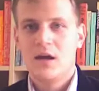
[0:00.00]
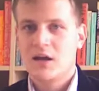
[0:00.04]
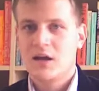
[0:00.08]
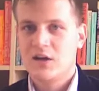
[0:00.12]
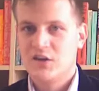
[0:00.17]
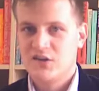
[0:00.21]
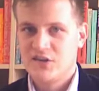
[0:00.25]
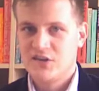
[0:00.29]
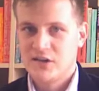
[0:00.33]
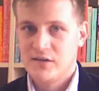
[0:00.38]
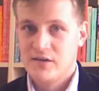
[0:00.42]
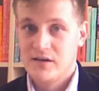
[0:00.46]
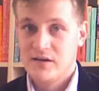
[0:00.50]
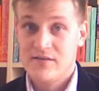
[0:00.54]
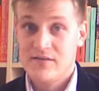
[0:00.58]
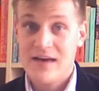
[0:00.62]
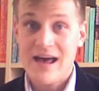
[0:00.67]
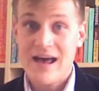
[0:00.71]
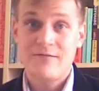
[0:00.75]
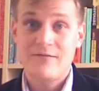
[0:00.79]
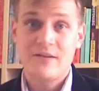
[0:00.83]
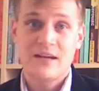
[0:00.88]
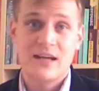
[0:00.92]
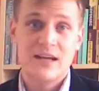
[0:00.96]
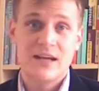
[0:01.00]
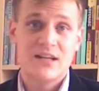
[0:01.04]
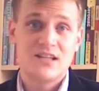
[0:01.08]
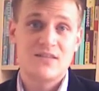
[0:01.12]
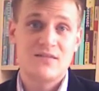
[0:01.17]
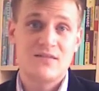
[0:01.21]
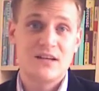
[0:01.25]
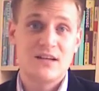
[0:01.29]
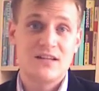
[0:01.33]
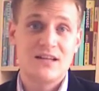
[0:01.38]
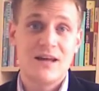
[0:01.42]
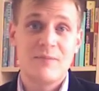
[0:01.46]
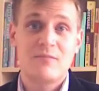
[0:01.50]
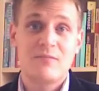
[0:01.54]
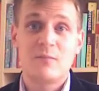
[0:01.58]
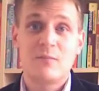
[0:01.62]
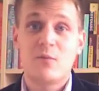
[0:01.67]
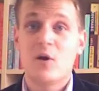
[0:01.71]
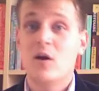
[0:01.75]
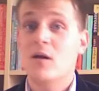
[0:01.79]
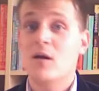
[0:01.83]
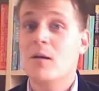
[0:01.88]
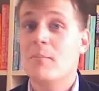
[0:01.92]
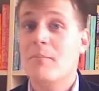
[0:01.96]
Conservative advocates of an attempt to
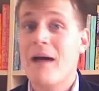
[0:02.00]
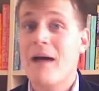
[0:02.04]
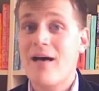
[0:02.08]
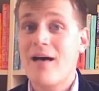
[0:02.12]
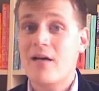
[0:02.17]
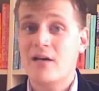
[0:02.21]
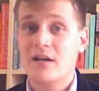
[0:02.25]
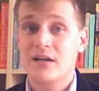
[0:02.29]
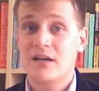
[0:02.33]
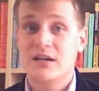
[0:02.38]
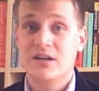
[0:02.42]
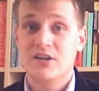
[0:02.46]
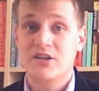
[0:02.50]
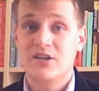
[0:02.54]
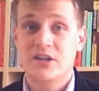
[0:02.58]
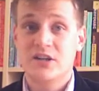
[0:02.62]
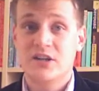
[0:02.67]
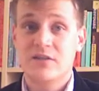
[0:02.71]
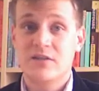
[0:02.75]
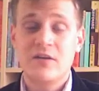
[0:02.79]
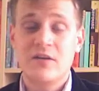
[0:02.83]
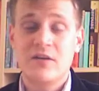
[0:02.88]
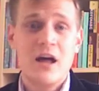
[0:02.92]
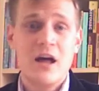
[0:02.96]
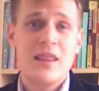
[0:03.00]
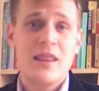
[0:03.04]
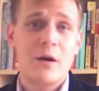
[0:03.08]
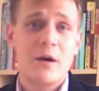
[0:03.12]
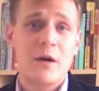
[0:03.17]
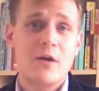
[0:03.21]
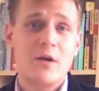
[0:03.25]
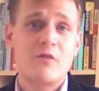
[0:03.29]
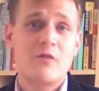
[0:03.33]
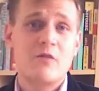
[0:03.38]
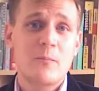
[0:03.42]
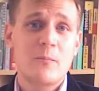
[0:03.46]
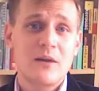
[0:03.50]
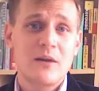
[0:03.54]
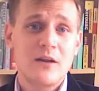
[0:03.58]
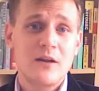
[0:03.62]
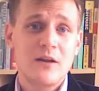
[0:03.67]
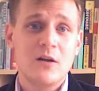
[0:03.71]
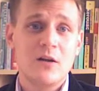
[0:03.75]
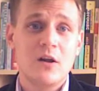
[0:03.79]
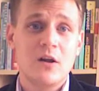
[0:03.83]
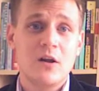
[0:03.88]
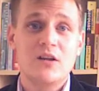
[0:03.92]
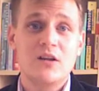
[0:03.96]
put a ballot initiative that would
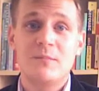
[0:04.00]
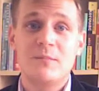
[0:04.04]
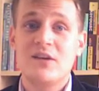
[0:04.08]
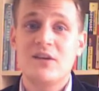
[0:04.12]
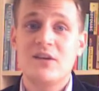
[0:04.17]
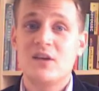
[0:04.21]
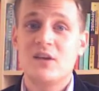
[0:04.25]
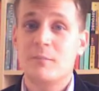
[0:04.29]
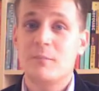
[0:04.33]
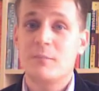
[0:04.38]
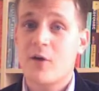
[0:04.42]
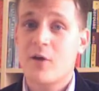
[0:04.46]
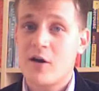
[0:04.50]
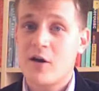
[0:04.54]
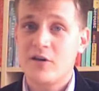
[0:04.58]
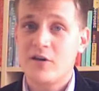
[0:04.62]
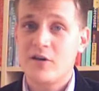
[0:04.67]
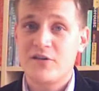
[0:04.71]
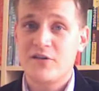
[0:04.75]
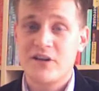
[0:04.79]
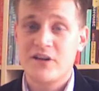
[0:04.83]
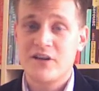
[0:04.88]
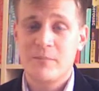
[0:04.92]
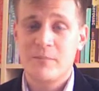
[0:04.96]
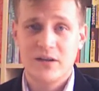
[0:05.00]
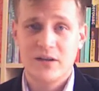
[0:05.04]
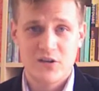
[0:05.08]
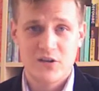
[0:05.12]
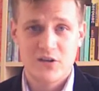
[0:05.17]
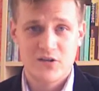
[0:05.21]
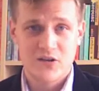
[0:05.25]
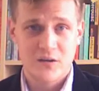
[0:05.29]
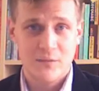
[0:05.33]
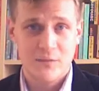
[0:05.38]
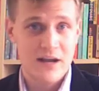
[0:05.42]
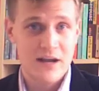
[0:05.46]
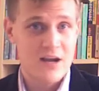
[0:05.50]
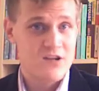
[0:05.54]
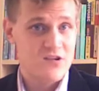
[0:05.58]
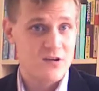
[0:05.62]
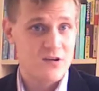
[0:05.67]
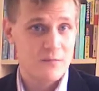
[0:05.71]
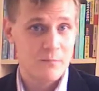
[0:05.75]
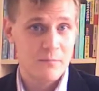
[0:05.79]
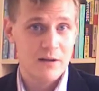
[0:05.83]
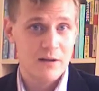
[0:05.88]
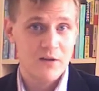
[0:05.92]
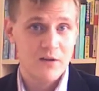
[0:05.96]
repeal domestic partnership and
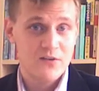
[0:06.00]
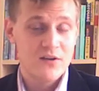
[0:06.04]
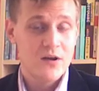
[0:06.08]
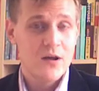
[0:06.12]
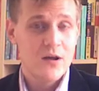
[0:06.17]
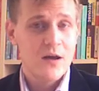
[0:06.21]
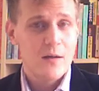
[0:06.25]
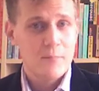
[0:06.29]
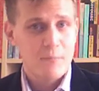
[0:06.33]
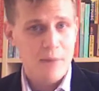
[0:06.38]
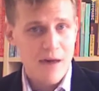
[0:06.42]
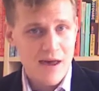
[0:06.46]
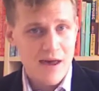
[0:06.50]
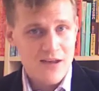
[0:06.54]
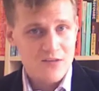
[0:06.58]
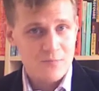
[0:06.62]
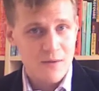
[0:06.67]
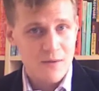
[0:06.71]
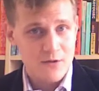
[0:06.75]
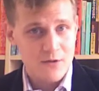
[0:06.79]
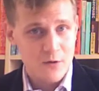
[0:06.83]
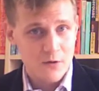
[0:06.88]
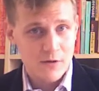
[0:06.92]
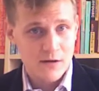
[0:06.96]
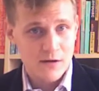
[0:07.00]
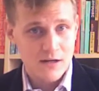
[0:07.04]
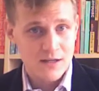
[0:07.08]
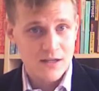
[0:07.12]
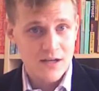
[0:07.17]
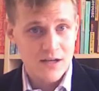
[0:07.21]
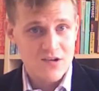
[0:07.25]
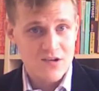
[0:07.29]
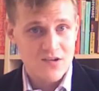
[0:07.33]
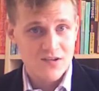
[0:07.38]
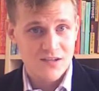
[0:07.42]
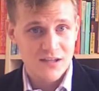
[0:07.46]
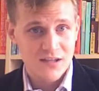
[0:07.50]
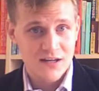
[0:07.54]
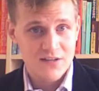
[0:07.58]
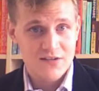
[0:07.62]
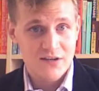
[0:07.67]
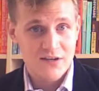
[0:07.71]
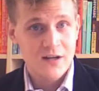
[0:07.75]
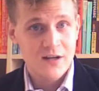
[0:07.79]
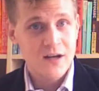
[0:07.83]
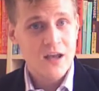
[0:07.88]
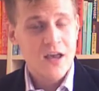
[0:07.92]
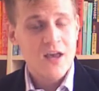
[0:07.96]
discrimination bills passed by the Oregon
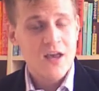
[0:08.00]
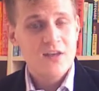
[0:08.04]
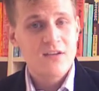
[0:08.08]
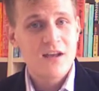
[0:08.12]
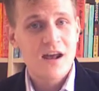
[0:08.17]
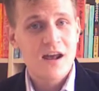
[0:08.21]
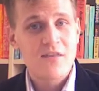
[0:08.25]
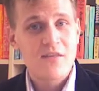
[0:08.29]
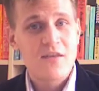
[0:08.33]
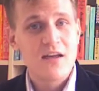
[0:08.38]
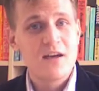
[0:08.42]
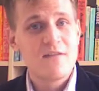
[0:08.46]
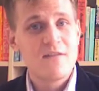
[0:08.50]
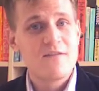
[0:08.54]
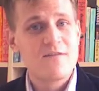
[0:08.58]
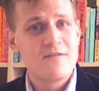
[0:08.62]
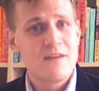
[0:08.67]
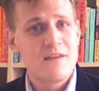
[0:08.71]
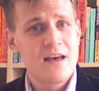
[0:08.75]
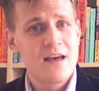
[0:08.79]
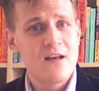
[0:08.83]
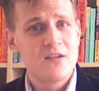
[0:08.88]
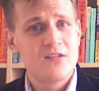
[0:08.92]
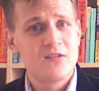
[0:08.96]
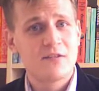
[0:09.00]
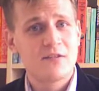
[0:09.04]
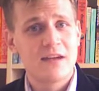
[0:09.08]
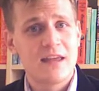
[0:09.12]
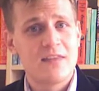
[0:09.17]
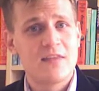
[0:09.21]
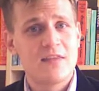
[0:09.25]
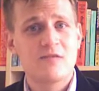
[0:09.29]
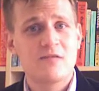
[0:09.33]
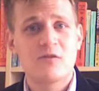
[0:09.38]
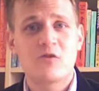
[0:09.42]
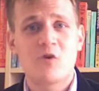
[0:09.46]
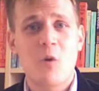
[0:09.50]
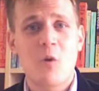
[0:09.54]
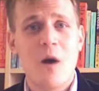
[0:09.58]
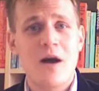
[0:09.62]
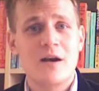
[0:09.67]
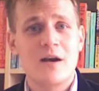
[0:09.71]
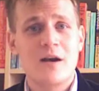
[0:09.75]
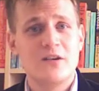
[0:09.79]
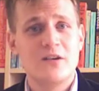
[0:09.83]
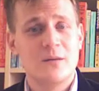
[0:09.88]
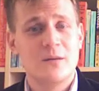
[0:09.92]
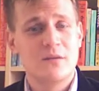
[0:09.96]
legislature say that they have failed to get the
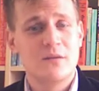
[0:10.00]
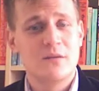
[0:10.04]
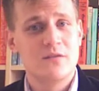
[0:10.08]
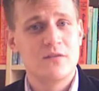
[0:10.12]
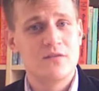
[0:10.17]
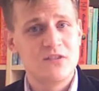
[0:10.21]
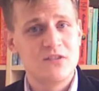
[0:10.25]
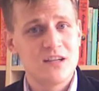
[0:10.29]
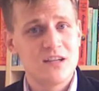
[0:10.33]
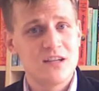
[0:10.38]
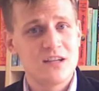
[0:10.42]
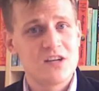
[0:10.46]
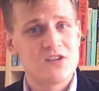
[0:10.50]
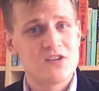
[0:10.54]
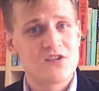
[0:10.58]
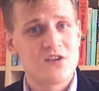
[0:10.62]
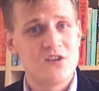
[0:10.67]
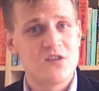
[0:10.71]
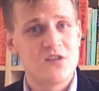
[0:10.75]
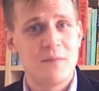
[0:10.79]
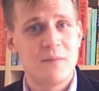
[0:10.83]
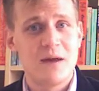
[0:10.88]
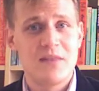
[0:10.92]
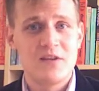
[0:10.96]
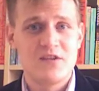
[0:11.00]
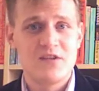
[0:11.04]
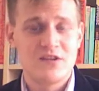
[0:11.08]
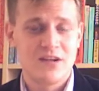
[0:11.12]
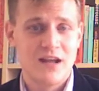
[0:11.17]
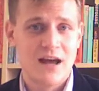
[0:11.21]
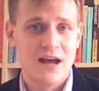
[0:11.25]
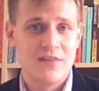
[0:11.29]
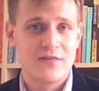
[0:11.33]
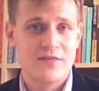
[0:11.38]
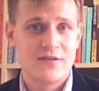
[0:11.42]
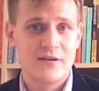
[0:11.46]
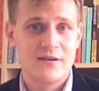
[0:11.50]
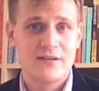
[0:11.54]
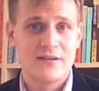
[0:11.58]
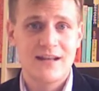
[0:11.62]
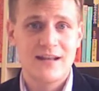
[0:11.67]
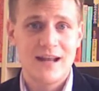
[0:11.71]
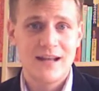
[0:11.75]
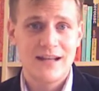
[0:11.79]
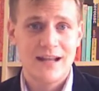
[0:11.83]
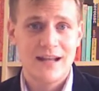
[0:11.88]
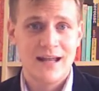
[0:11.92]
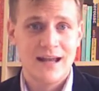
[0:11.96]
required number of signatures by the July 3rd
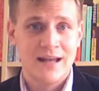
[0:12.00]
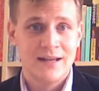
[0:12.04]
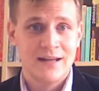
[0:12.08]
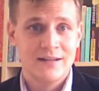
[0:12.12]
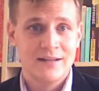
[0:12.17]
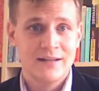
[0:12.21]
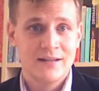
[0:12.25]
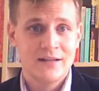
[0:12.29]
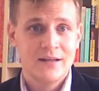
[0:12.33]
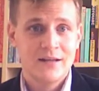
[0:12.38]
deadline.